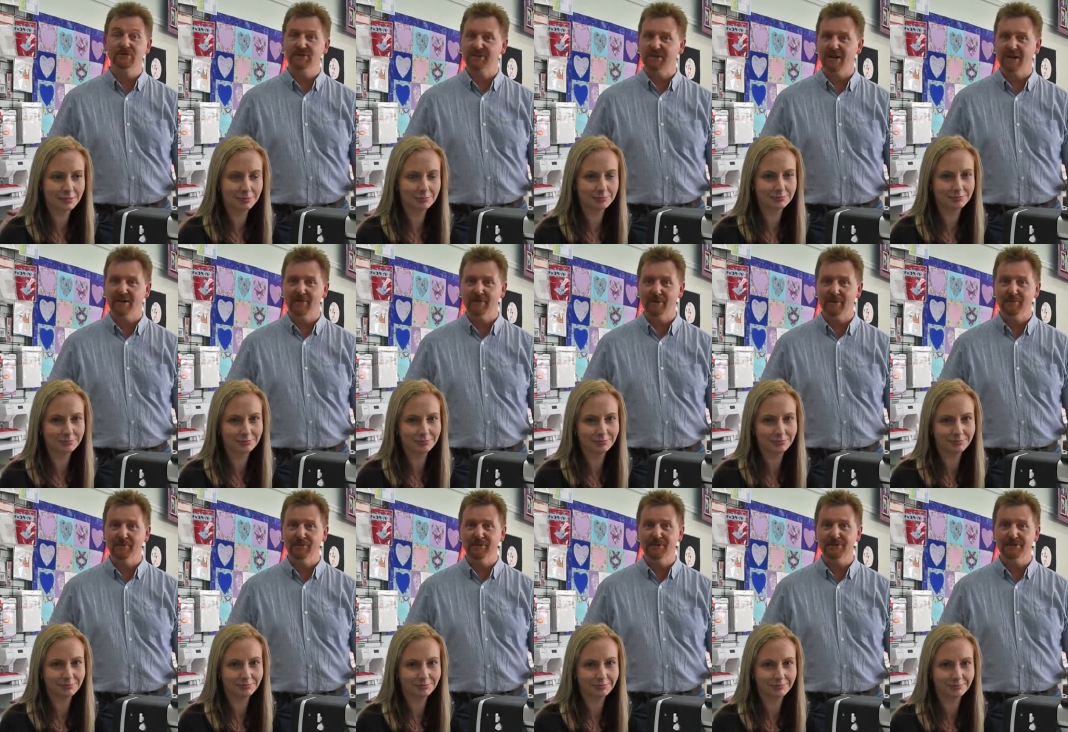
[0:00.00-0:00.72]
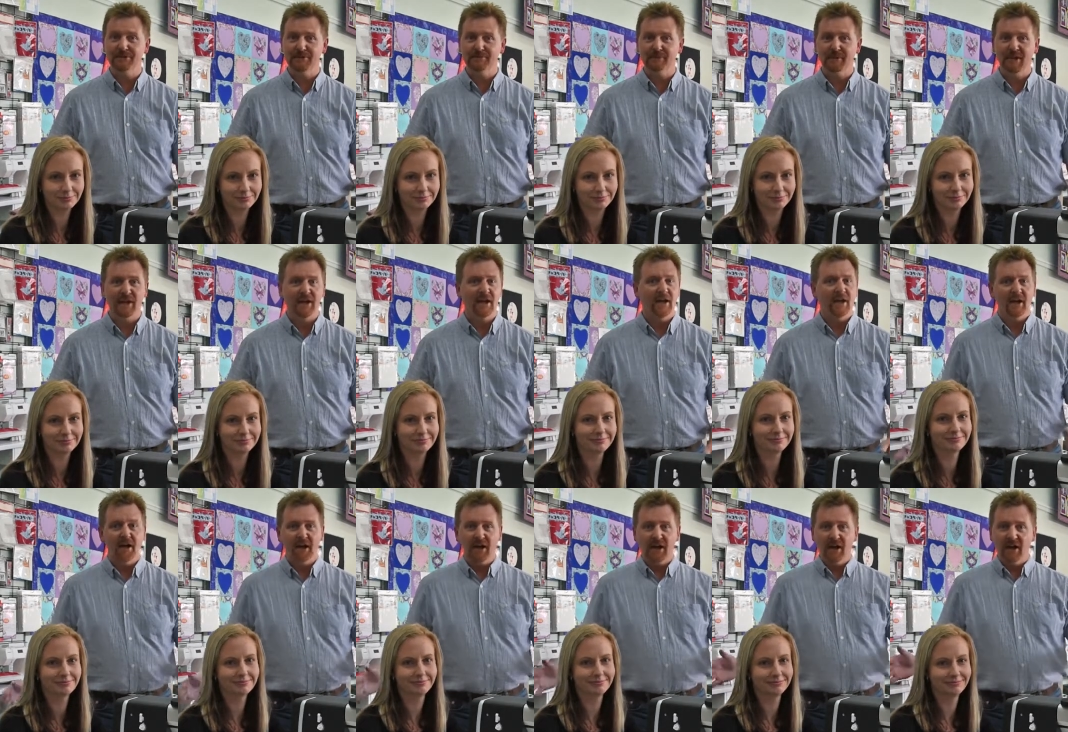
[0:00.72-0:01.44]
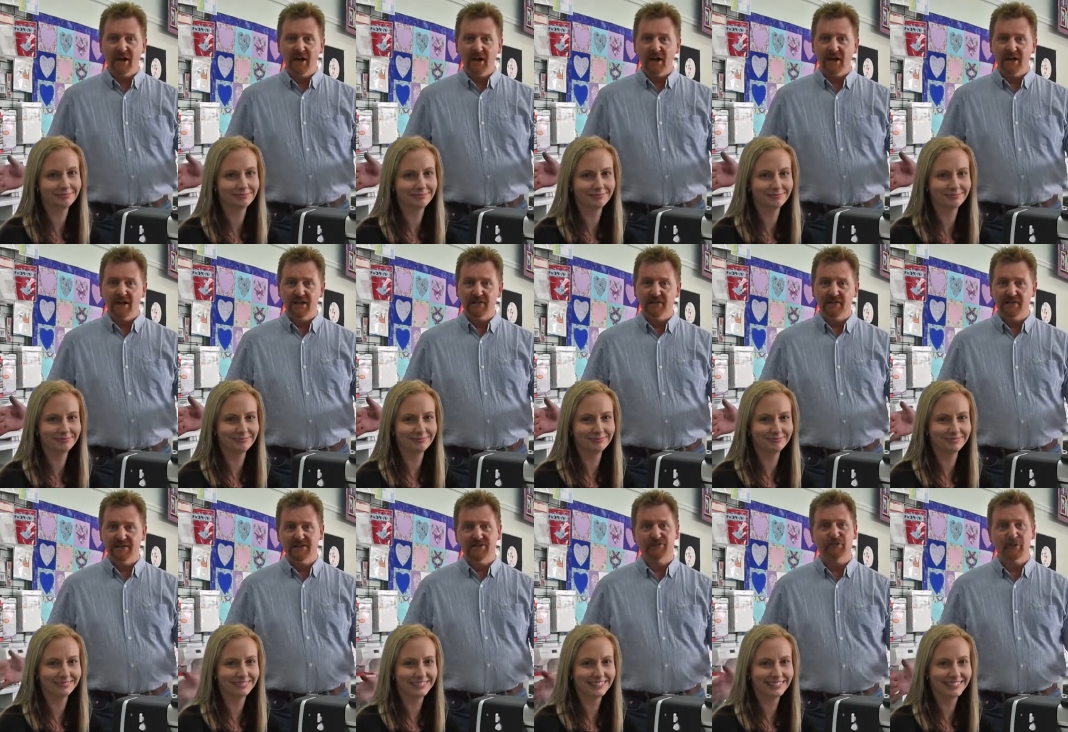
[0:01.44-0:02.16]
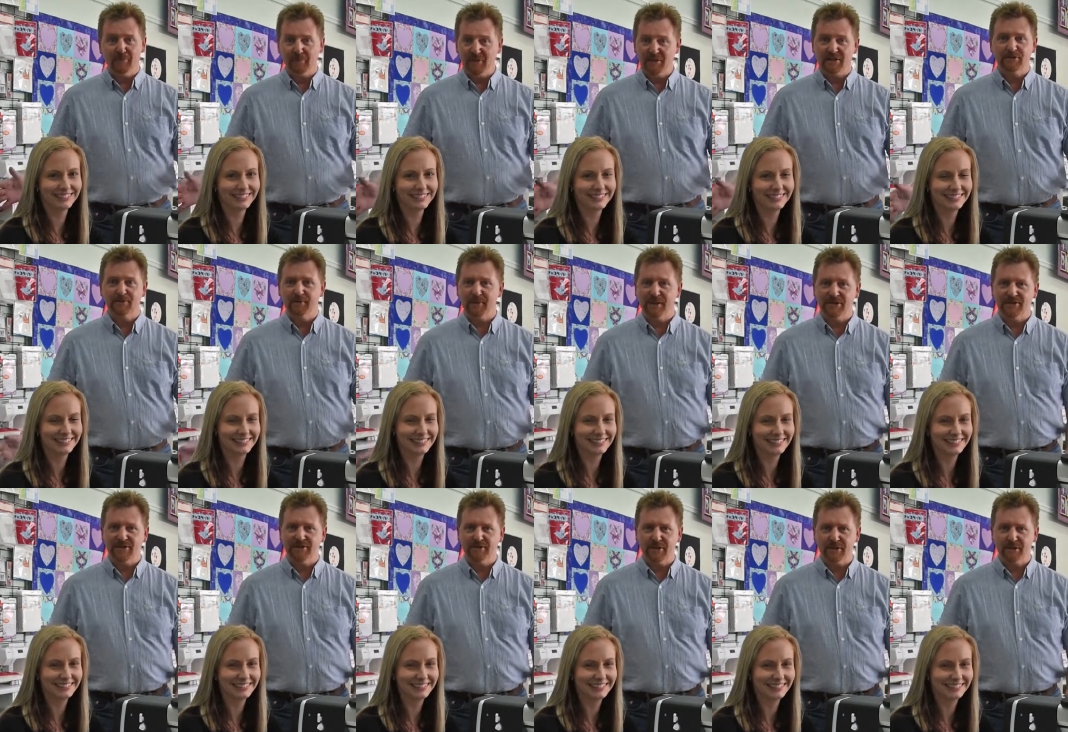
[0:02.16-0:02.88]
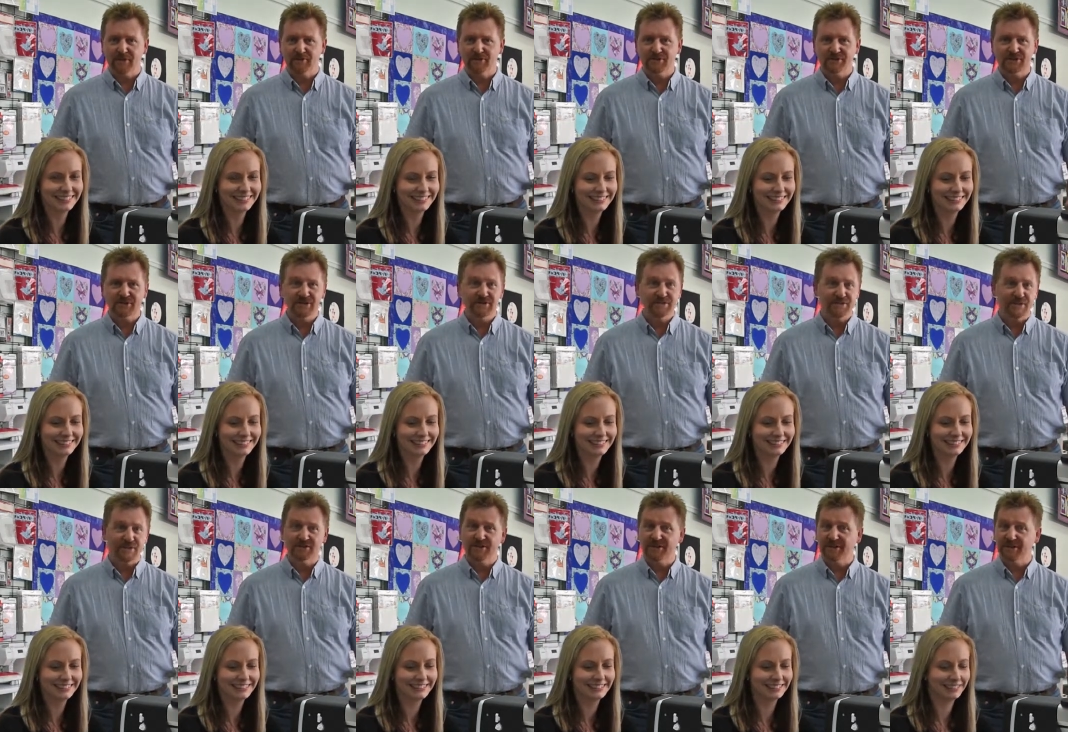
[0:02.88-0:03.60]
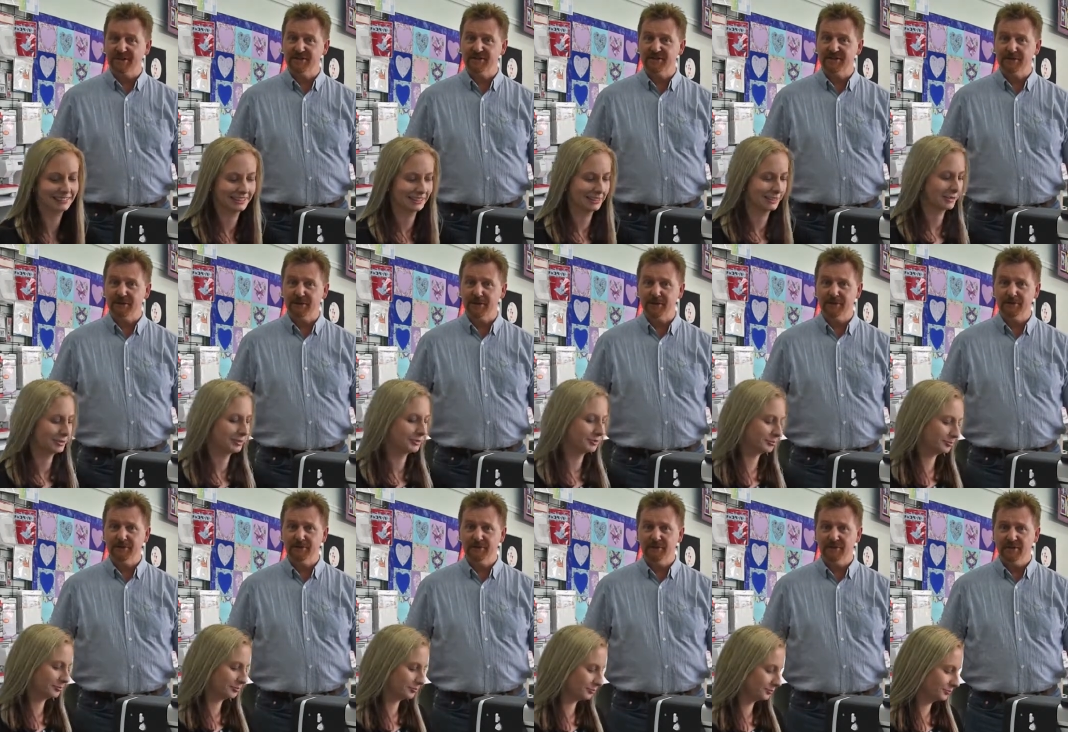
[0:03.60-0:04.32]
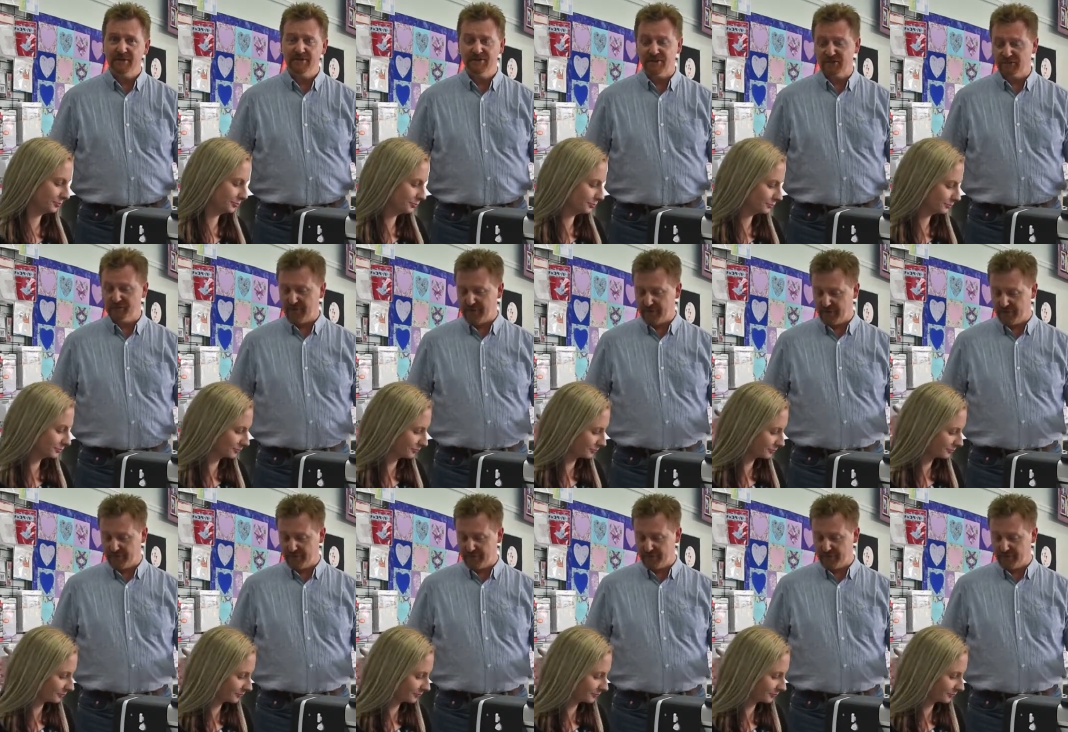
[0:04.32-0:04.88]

Speaker 1: staff members. There's not much about sewing machines that she doesn't know. She's one of